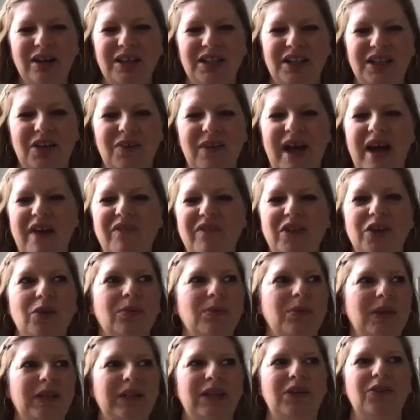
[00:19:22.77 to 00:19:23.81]
you know, having a
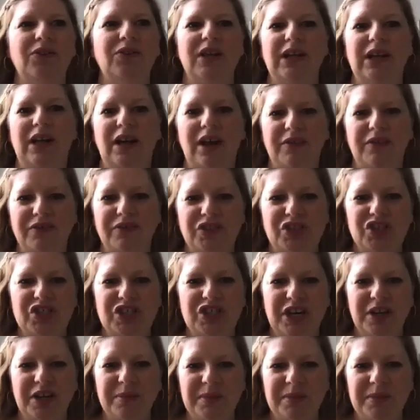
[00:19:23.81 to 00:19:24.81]
really great office chair,